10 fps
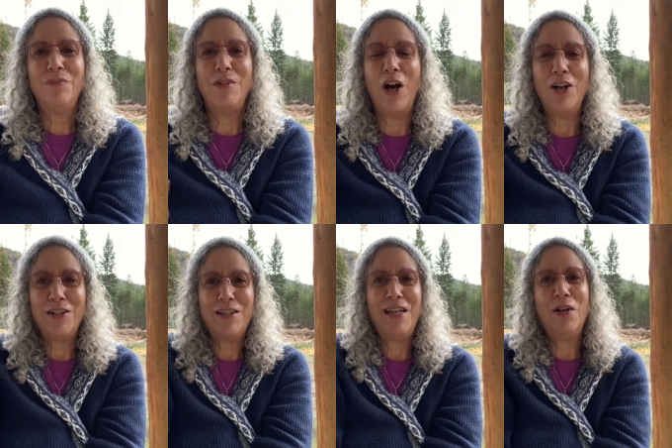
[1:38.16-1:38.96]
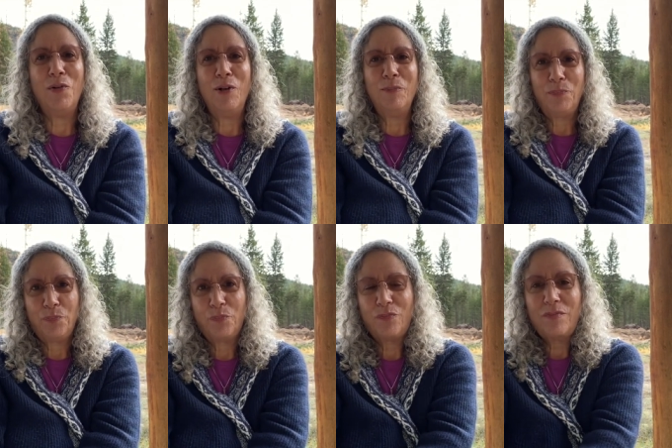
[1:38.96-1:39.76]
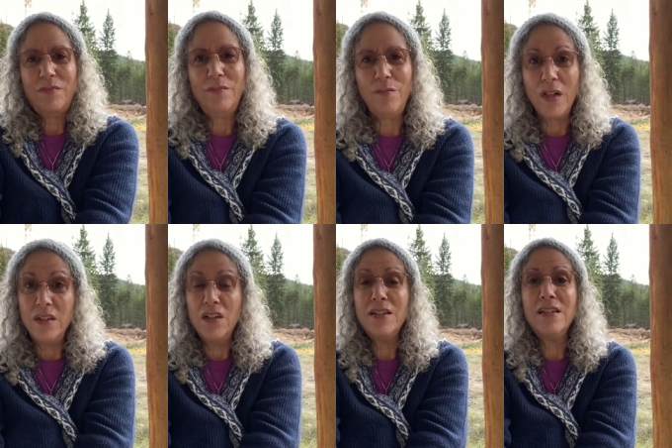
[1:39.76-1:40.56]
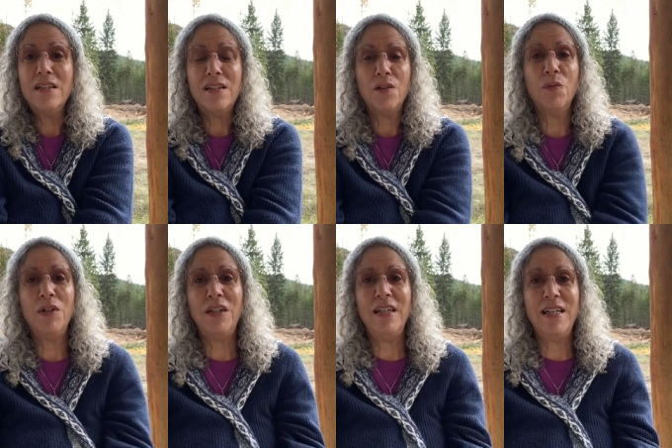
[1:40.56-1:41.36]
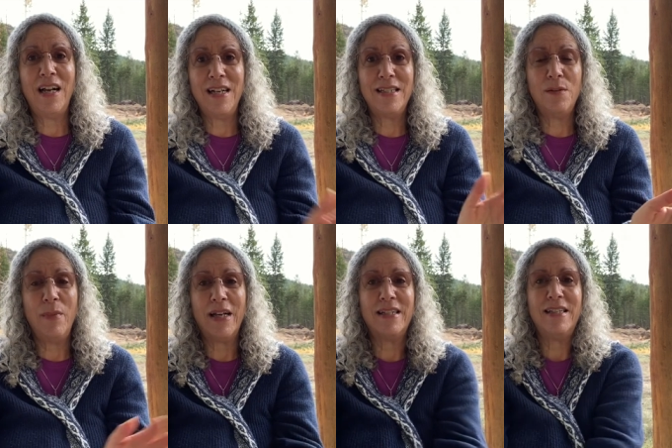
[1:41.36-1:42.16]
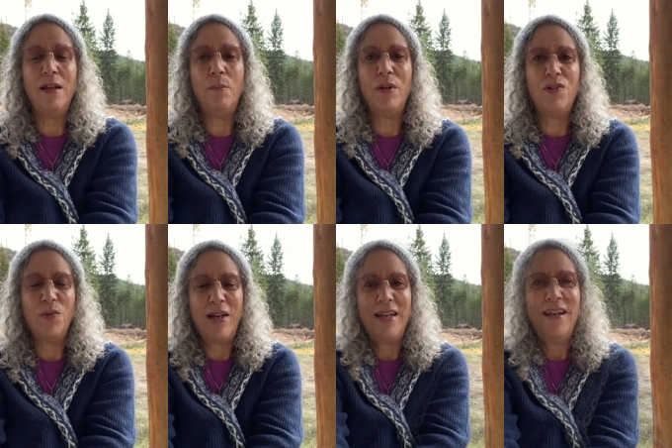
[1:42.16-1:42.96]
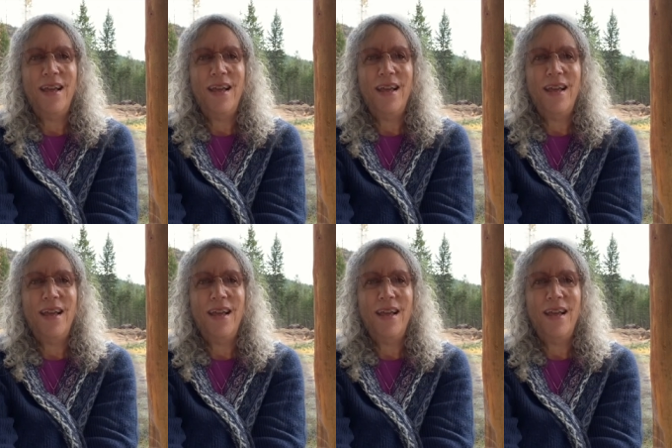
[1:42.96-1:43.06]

the artsy group. It's, it's a really nice mix in between.